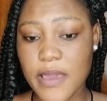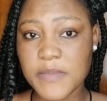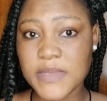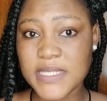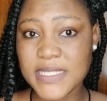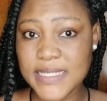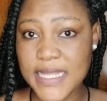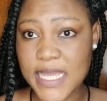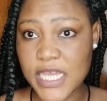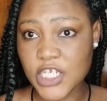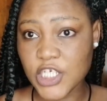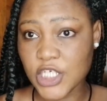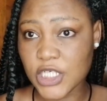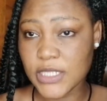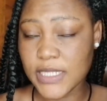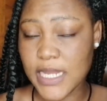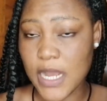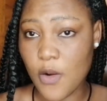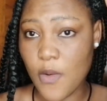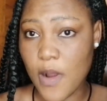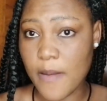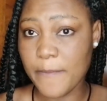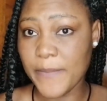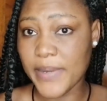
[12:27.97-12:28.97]
stationed
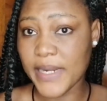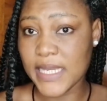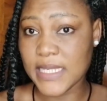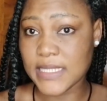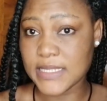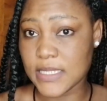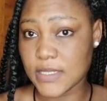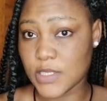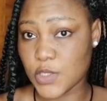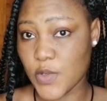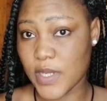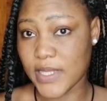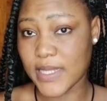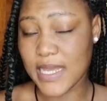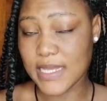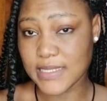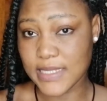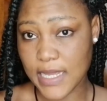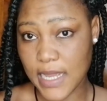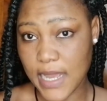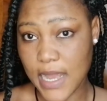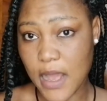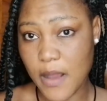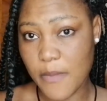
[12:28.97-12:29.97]
at one place so it
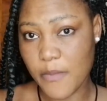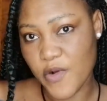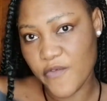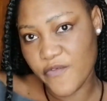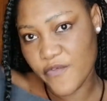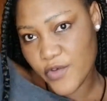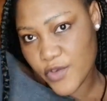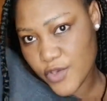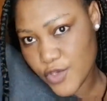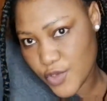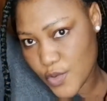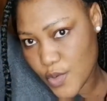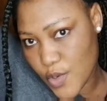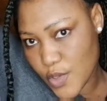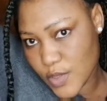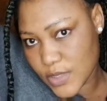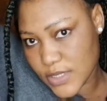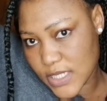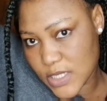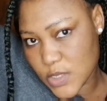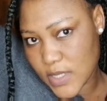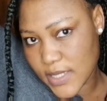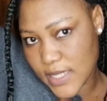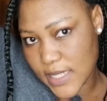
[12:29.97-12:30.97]
doesn't come off, you
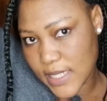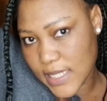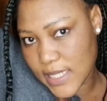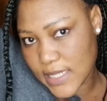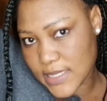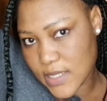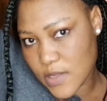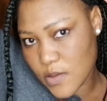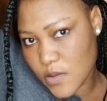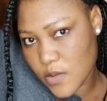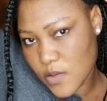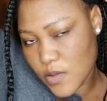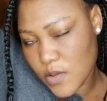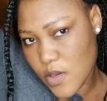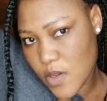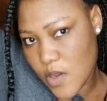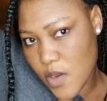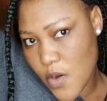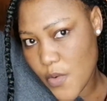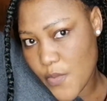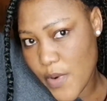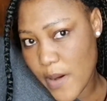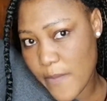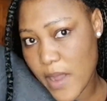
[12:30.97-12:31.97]
hold it with a little
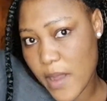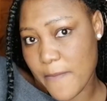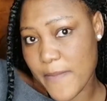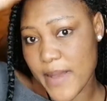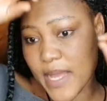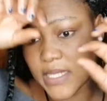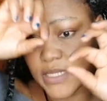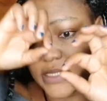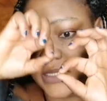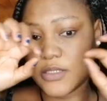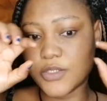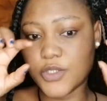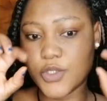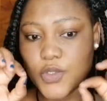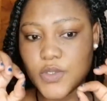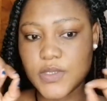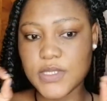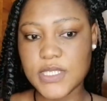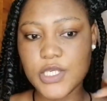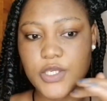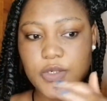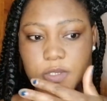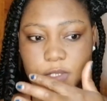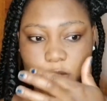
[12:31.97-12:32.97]
rubber band,
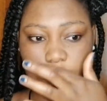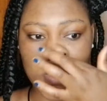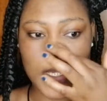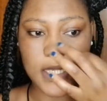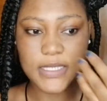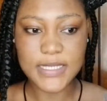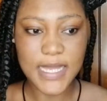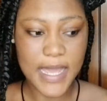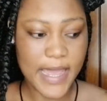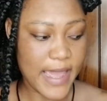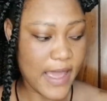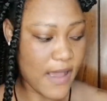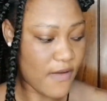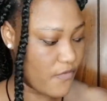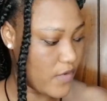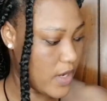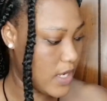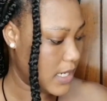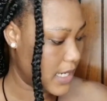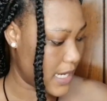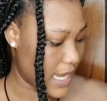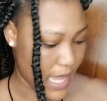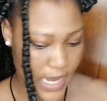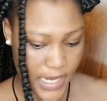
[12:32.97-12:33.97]
those cute ones. I have
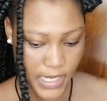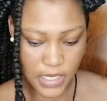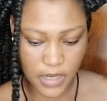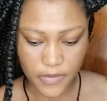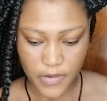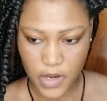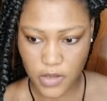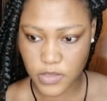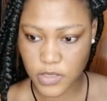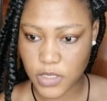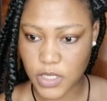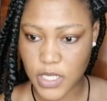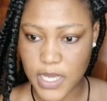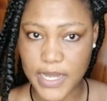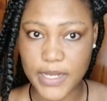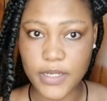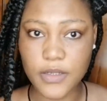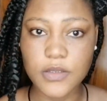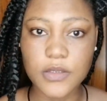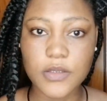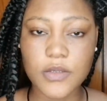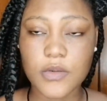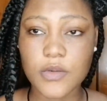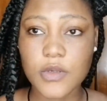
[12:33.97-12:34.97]
one lying around here, I
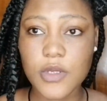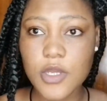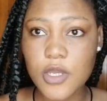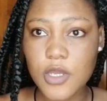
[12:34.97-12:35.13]
don't know.